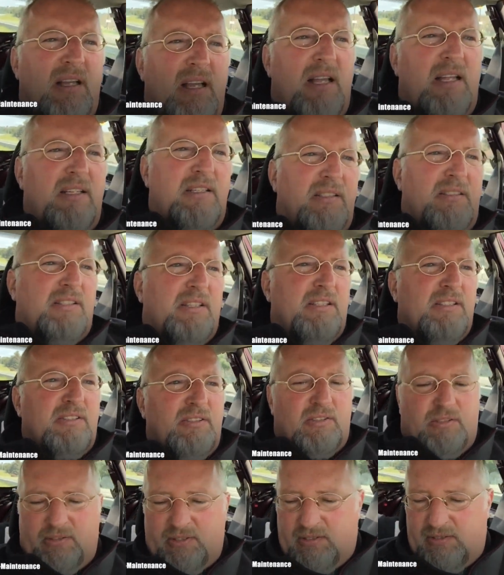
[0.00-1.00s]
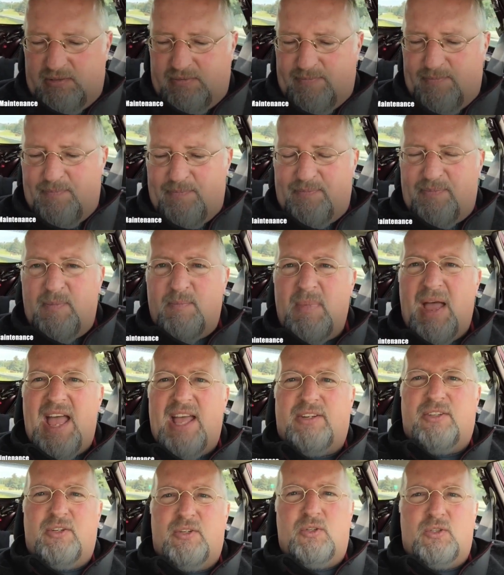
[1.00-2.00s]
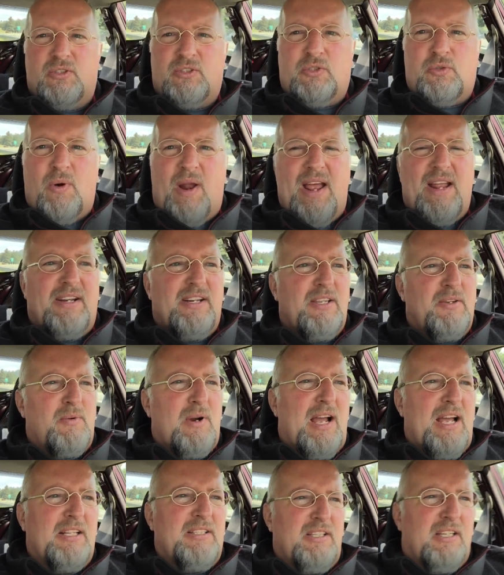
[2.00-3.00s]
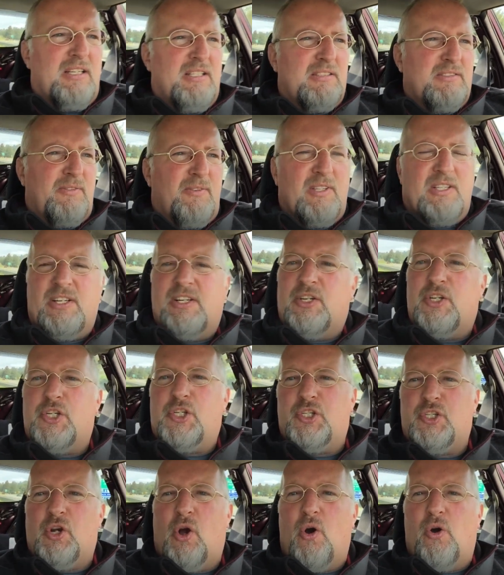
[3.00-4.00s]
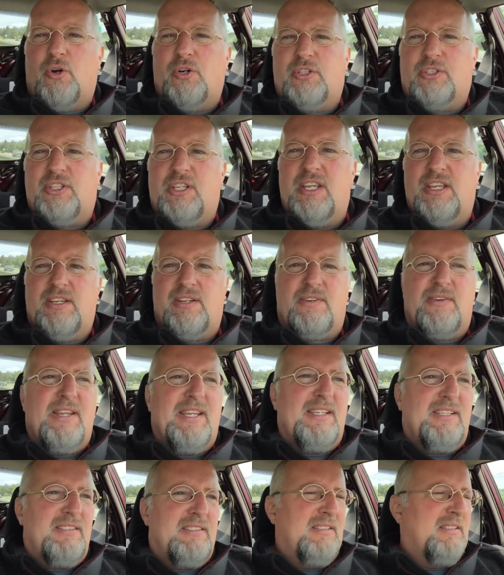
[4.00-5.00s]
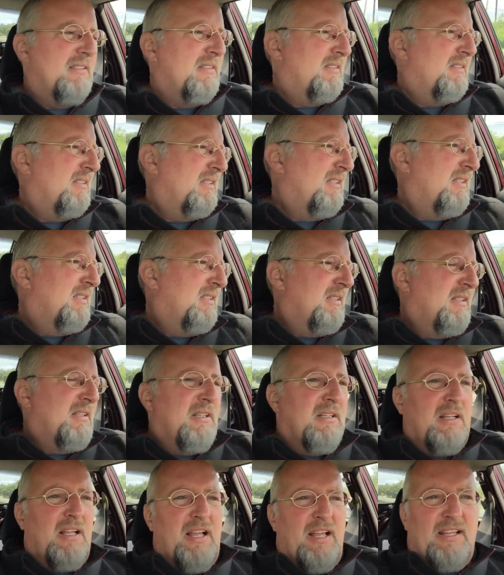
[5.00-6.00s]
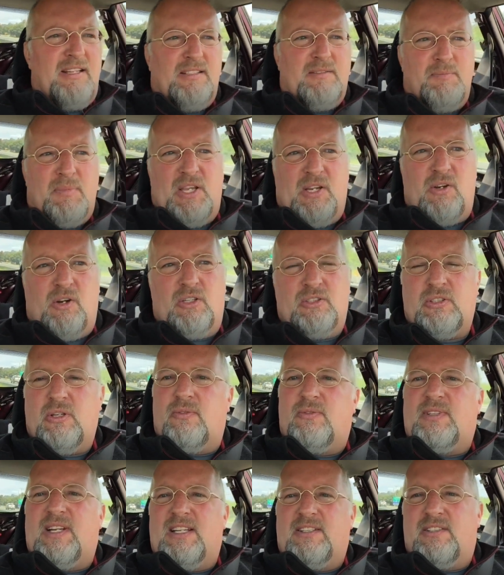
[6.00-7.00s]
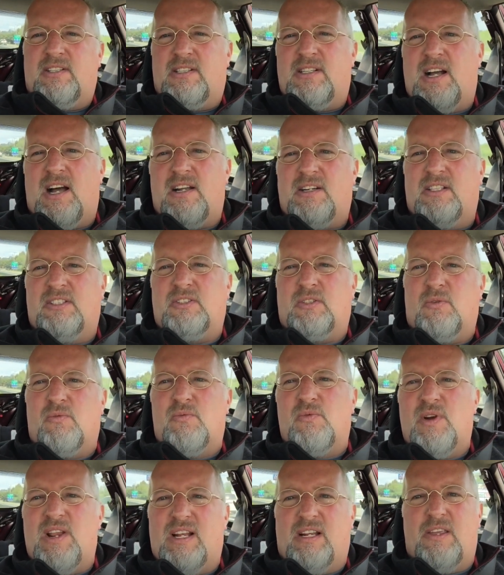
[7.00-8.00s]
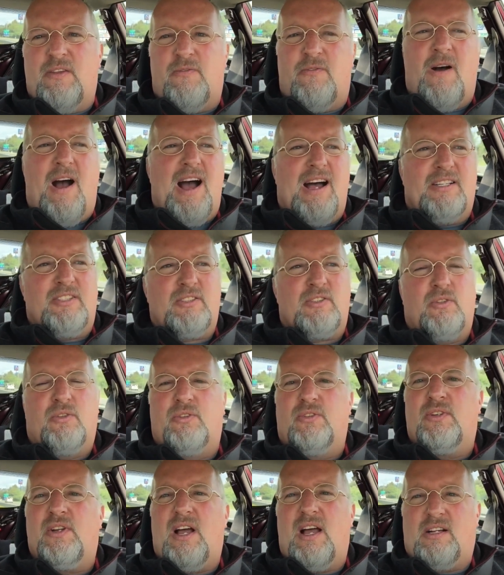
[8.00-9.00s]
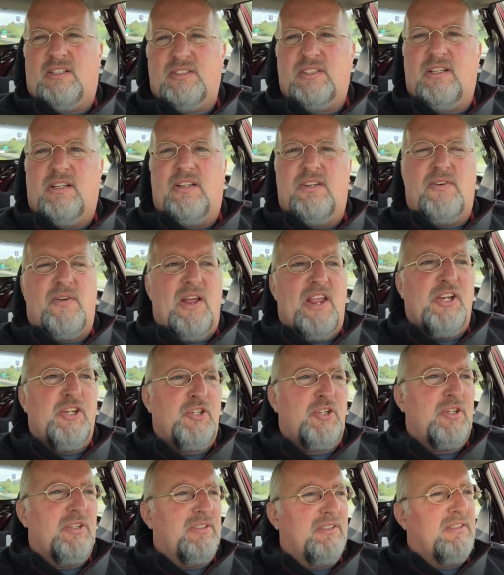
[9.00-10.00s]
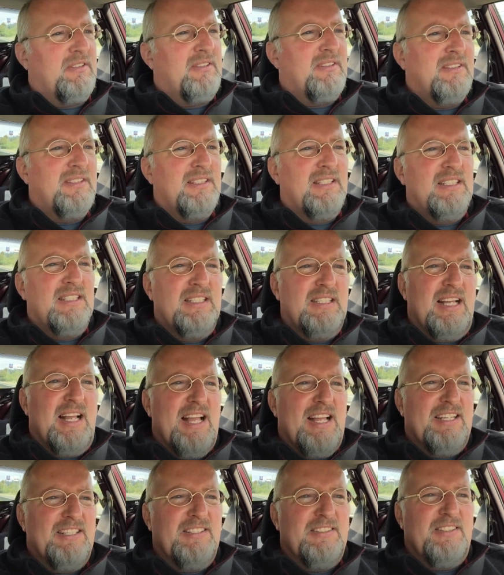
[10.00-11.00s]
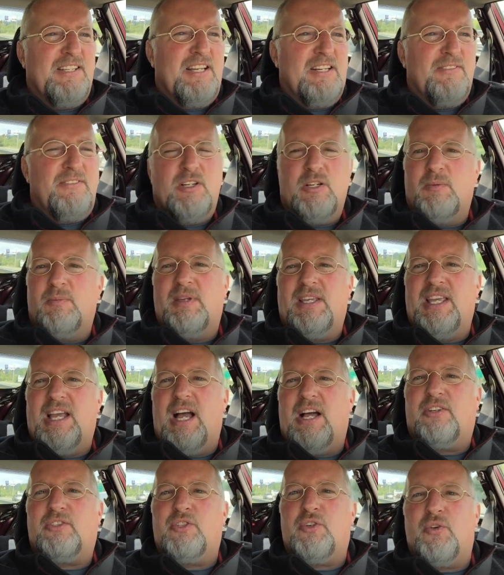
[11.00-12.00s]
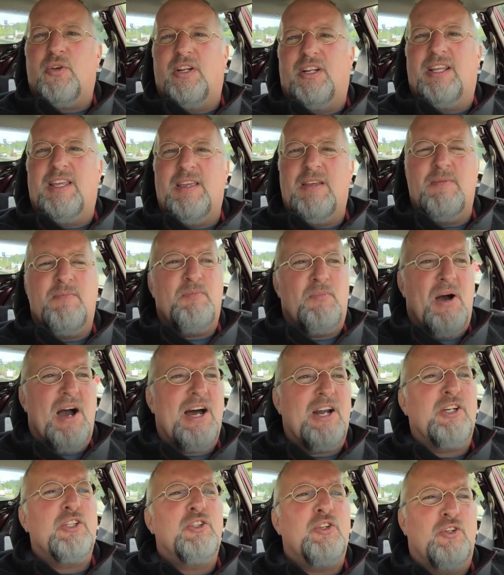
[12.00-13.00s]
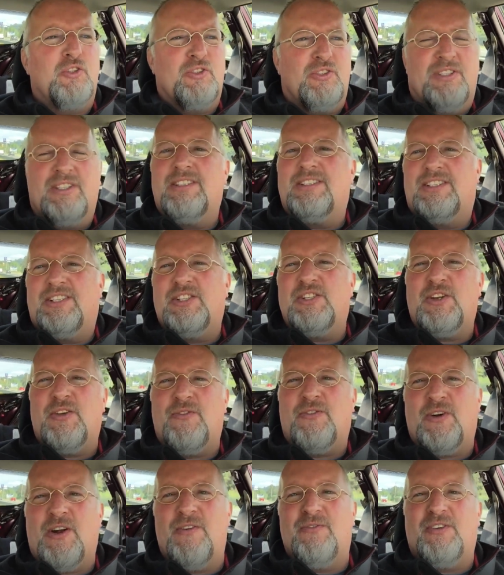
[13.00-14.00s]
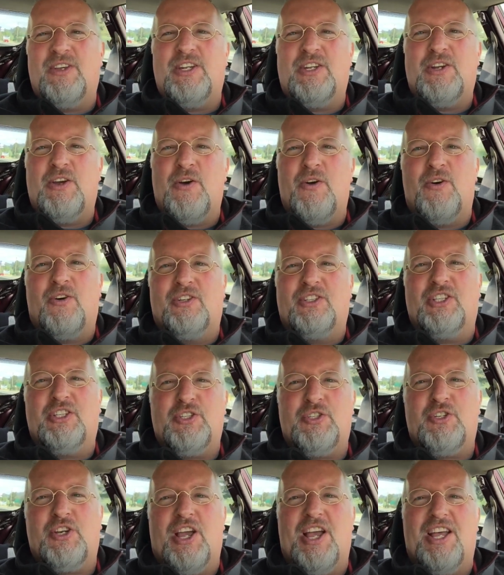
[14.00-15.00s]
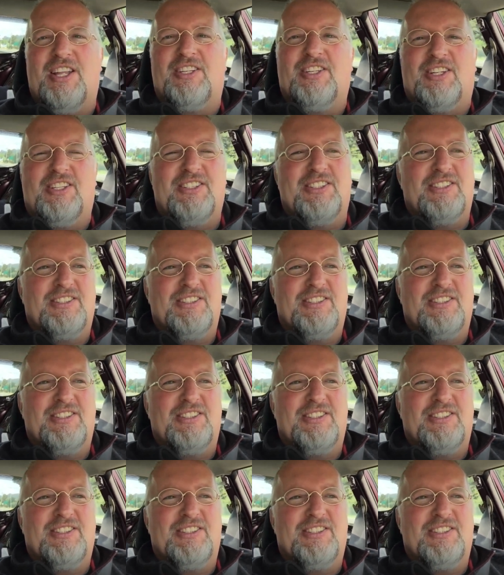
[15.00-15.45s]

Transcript: And this manual tranny, right, has very short gearing, and because of that the car is really fast on acceleration, and that will be actually part on a different video on this channel.